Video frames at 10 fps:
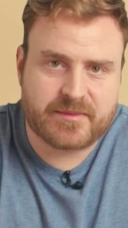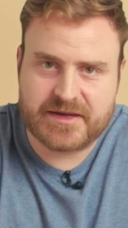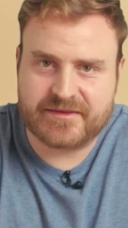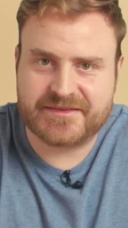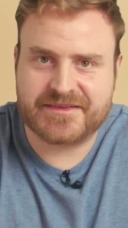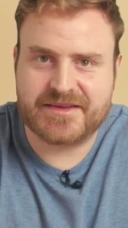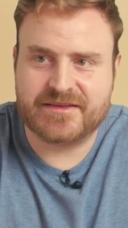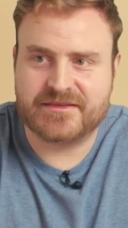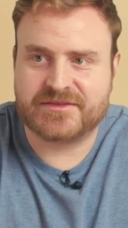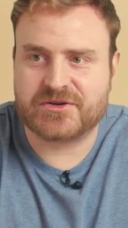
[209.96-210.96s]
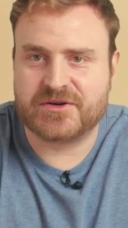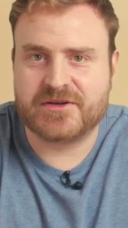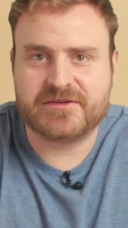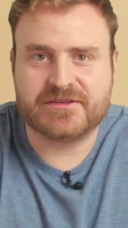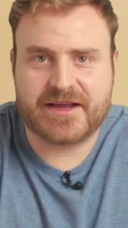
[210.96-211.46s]
means is turn
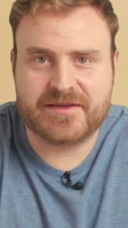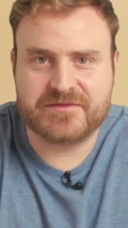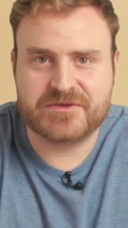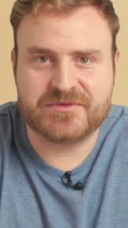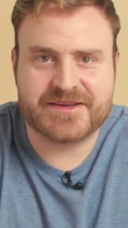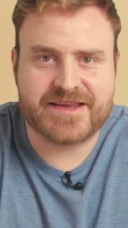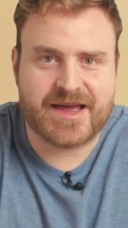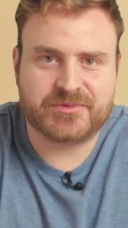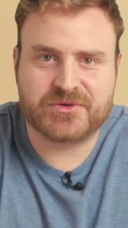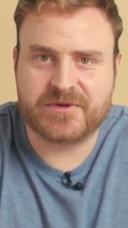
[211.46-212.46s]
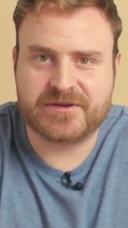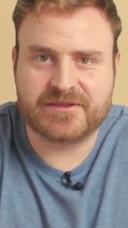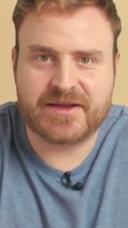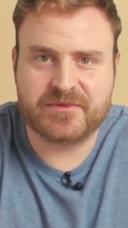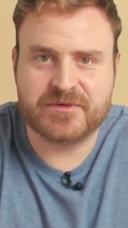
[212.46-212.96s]
on your live view in Capture One or
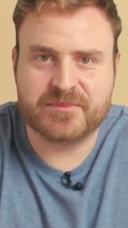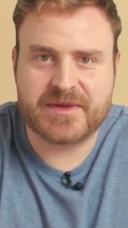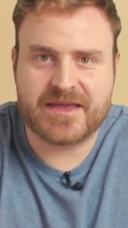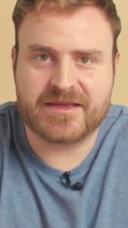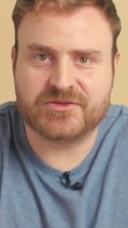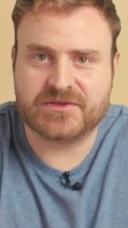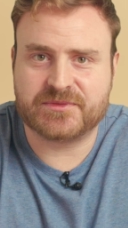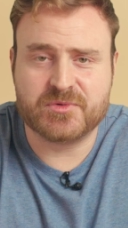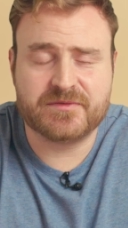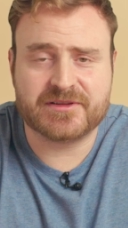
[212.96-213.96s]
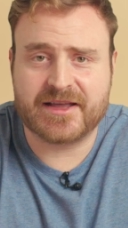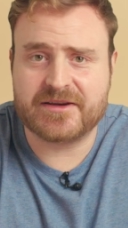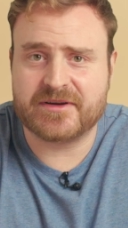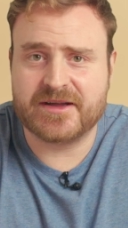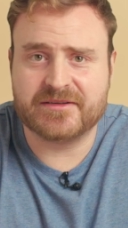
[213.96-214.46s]
Lightroom and just move your
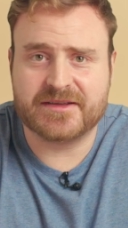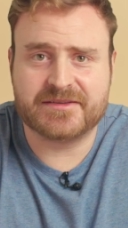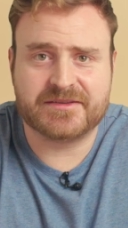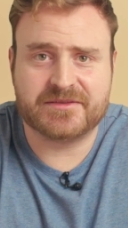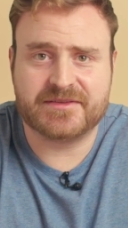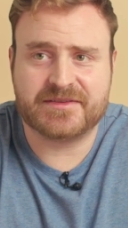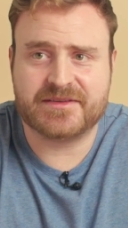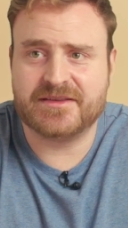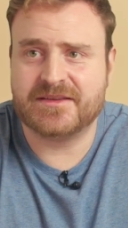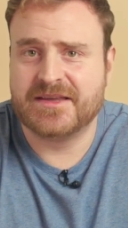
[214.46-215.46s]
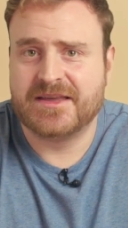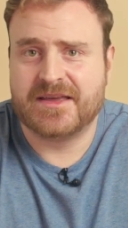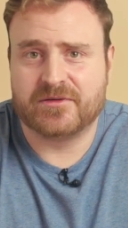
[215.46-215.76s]
light around until you see a